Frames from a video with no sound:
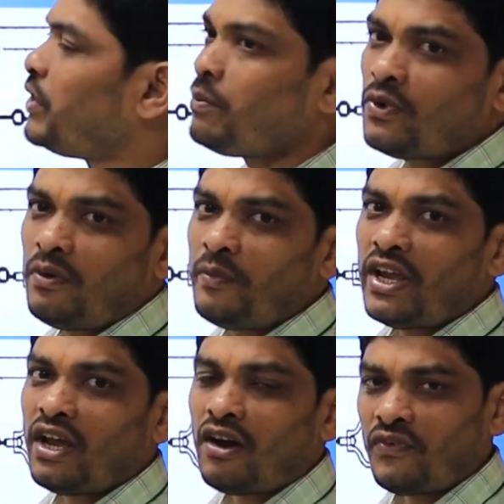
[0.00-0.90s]
People
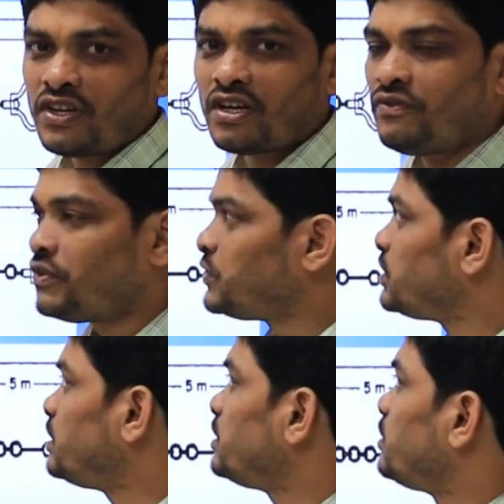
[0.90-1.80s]
may often confuse
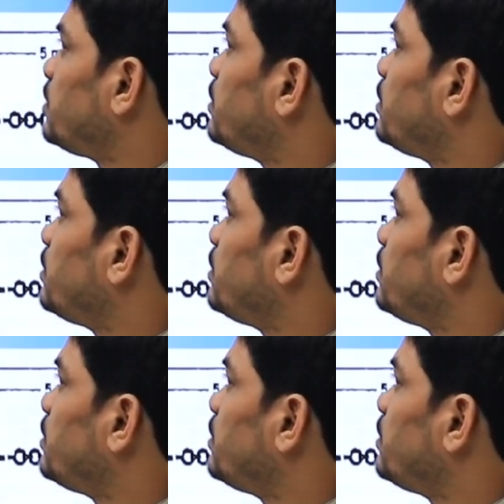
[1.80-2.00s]
that